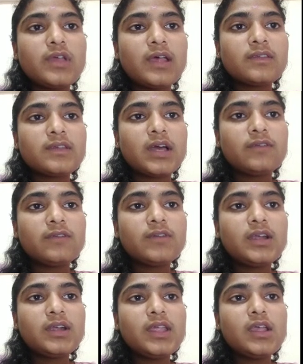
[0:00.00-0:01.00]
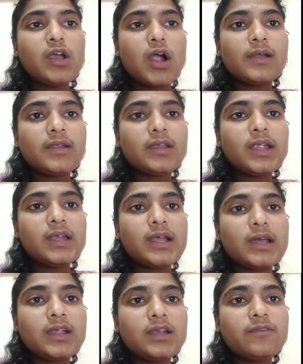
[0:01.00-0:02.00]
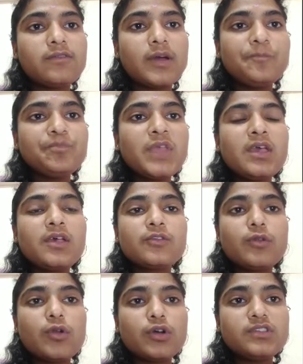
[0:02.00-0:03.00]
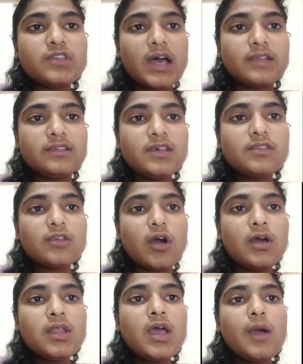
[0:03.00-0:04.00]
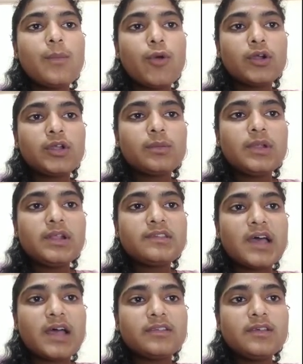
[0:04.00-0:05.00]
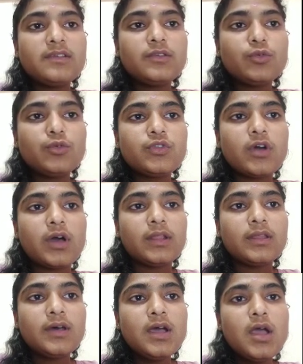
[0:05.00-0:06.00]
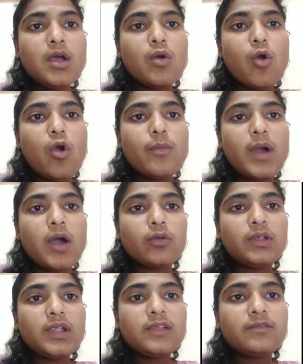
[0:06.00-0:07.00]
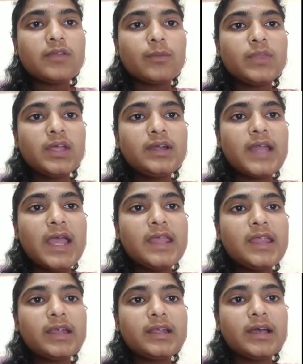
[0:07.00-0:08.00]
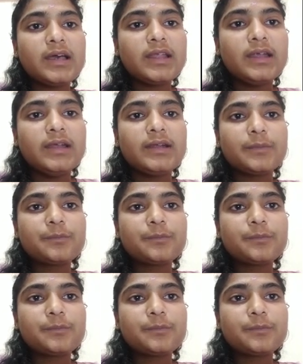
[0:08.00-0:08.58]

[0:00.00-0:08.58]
as converting alternate current from slow chargers or portable chargers used on the home outlets from the direct current.